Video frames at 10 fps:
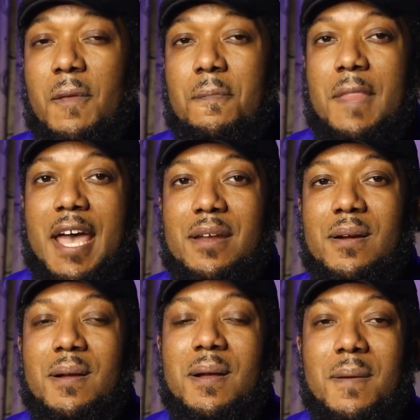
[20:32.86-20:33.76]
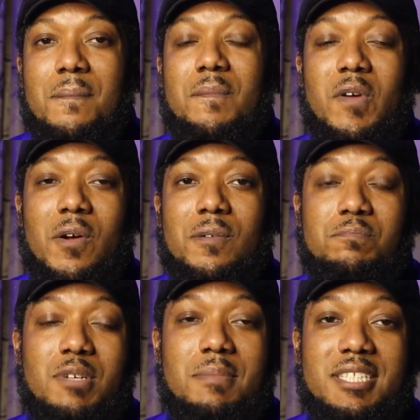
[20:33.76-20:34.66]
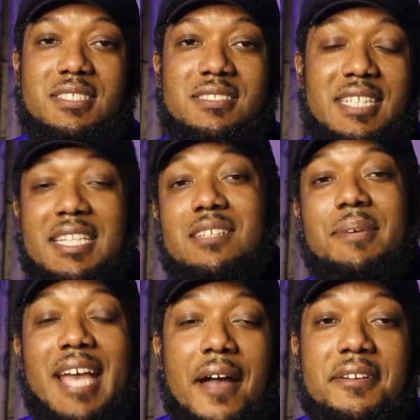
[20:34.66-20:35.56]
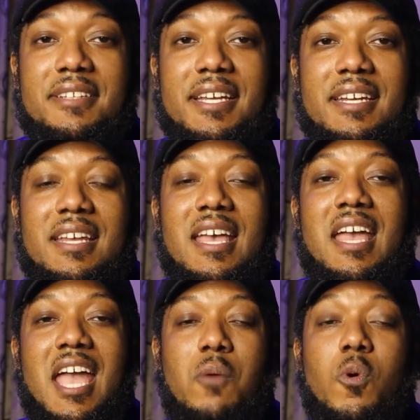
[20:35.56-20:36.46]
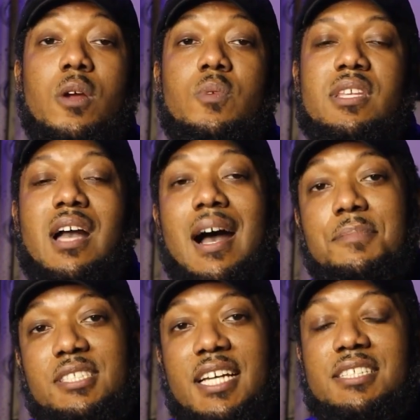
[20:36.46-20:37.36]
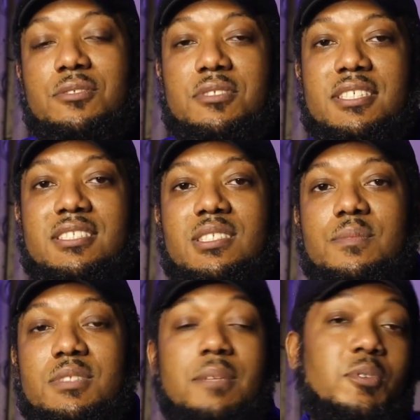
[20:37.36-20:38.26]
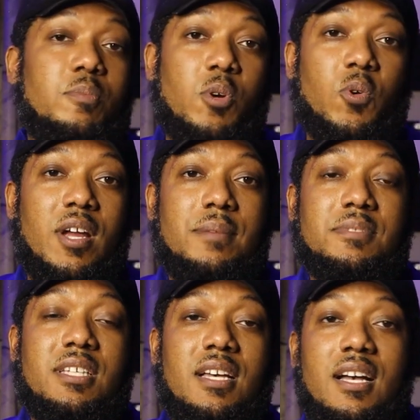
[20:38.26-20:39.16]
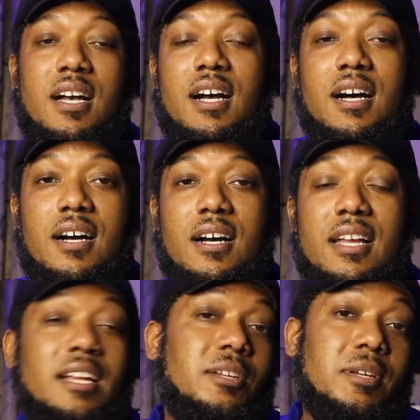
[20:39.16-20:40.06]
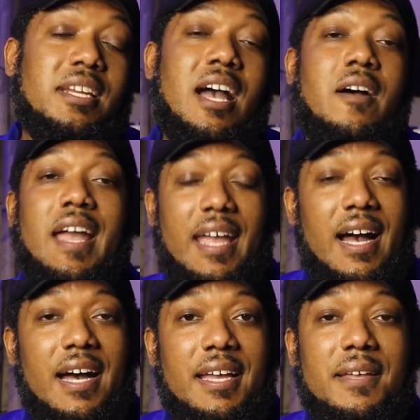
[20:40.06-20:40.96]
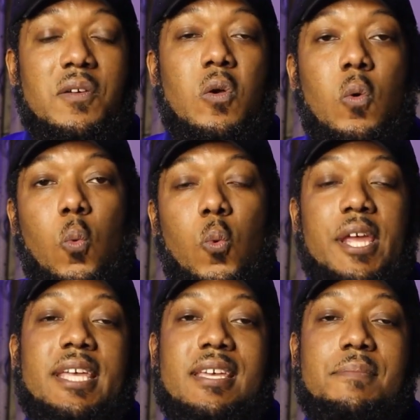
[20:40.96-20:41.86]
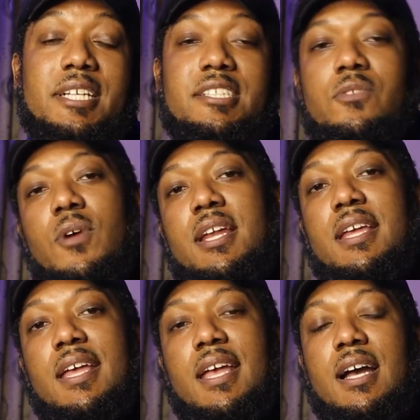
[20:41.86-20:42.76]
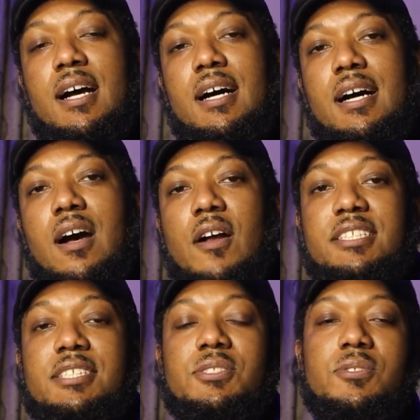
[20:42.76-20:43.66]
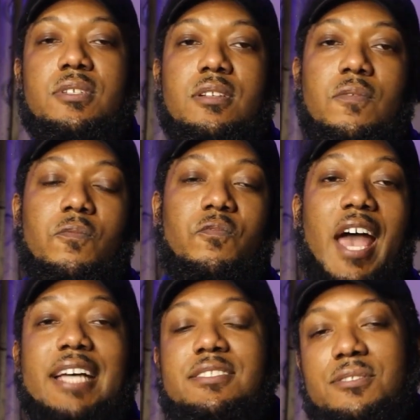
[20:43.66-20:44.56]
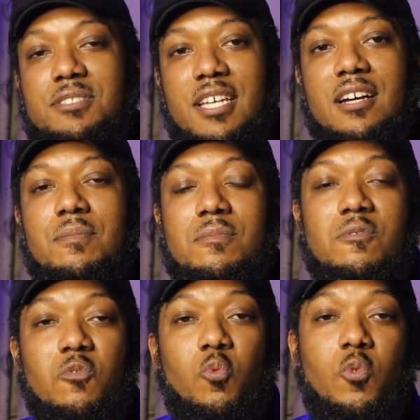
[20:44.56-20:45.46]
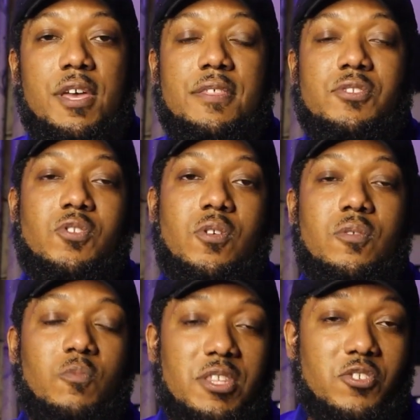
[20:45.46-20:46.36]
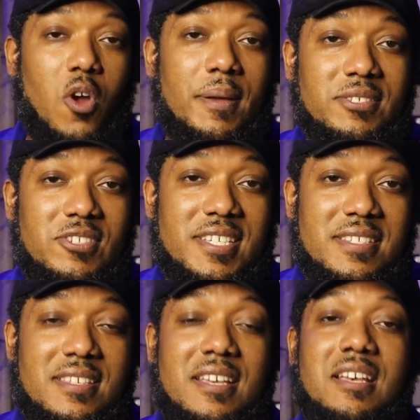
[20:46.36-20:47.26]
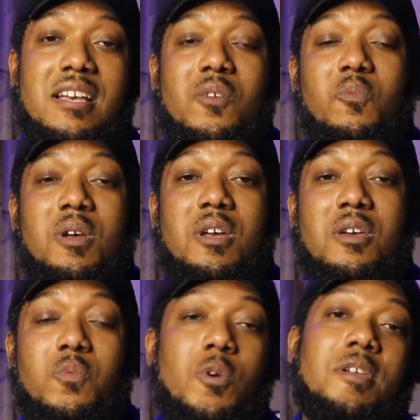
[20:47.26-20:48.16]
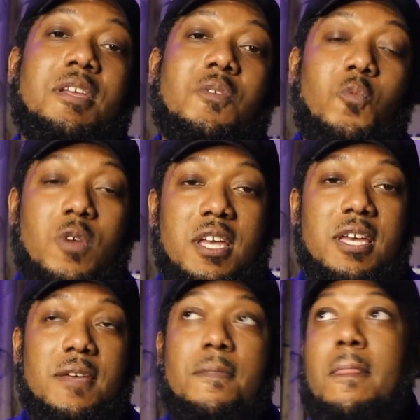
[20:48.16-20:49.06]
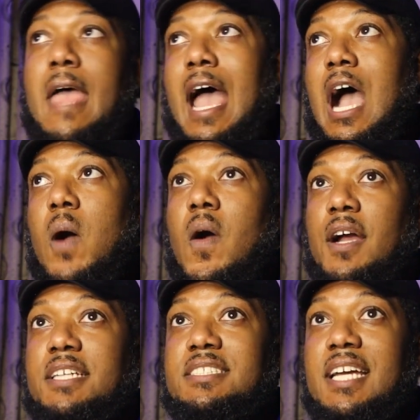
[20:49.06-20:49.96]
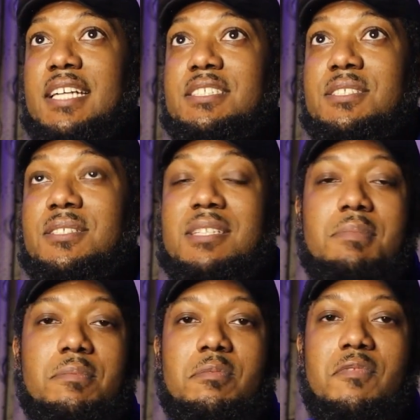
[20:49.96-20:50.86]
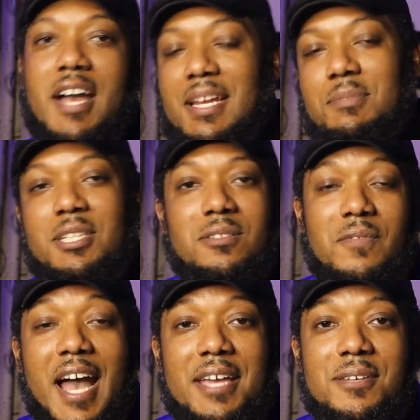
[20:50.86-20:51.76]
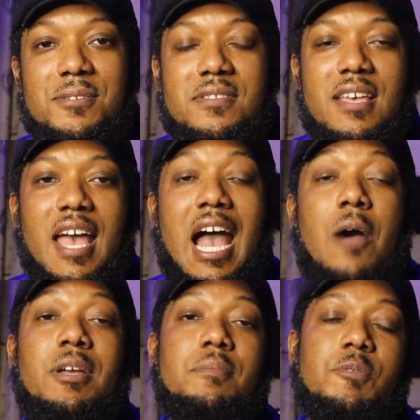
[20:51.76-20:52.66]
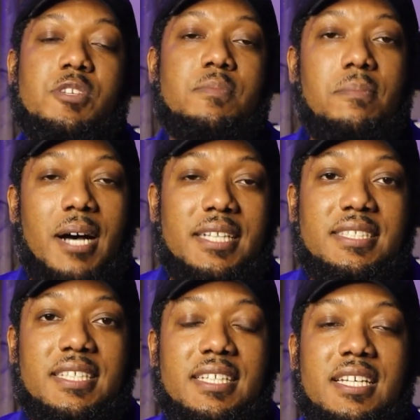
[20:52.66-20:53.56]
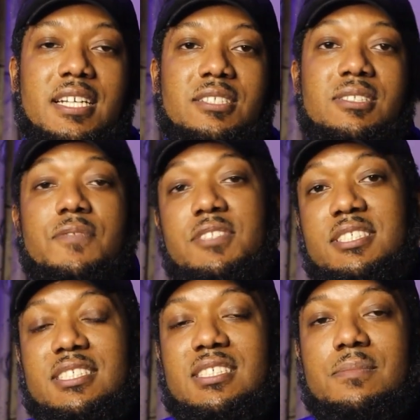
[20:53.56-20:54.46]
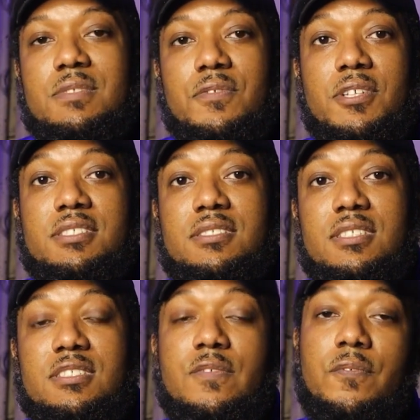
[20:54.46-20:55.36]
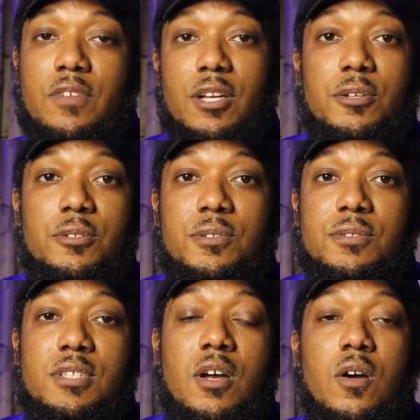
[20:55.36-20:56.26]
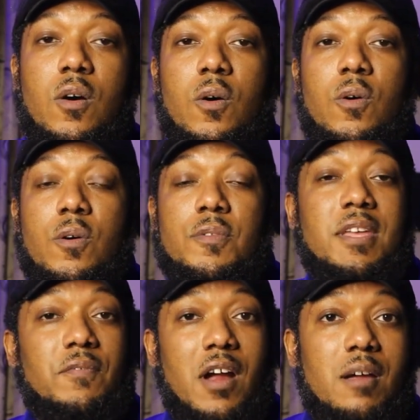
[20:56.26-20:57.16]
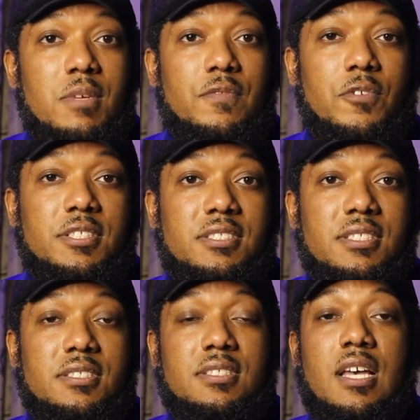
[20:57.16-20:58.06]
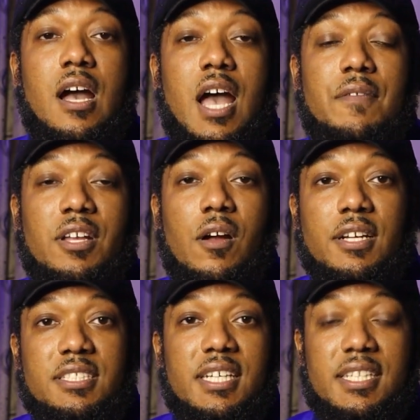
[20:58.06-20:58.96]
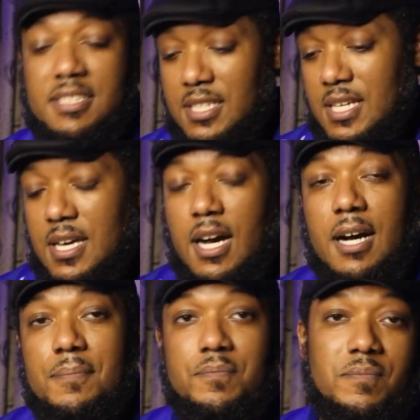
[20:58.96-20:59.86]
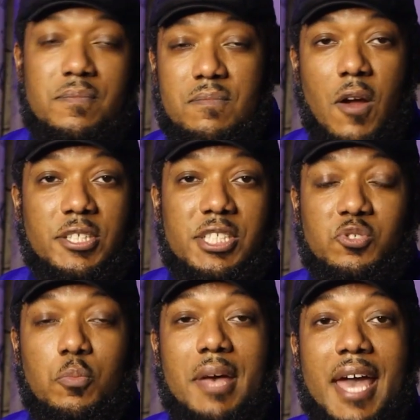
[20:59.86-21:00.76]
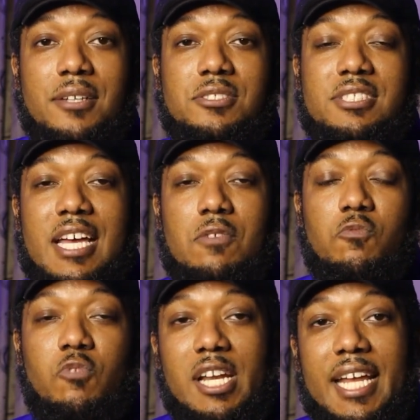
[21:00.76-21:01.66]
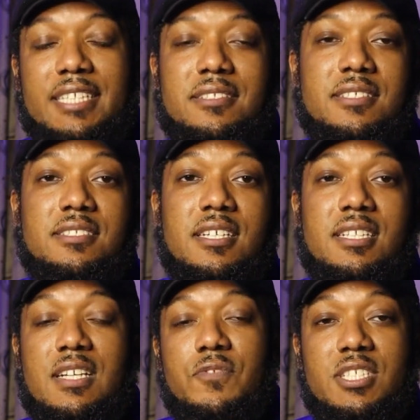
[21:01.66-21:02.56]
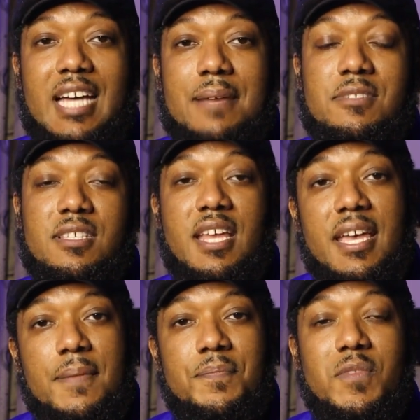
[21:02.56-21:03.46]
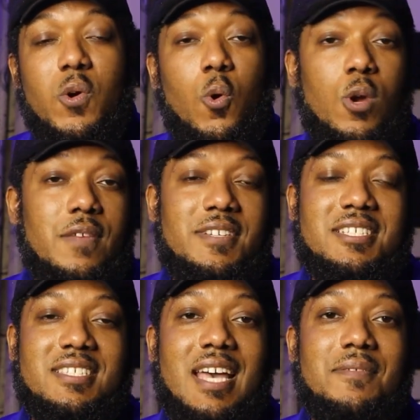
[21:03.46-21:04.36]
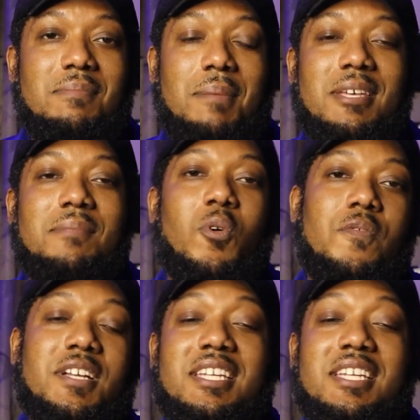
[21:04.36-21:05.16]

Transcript: that are pretty much needing to be calculated, and working with computational systems, computer programs, including now AI, we can be generating architecture on a vaster scale with geometries, with working with how architecture can be providing particular values, how it can be responding to different systems, for instance, flows, or the environment, for instance, having architectural panels that relate to the sun at different times of the day, or even just having maybe more of a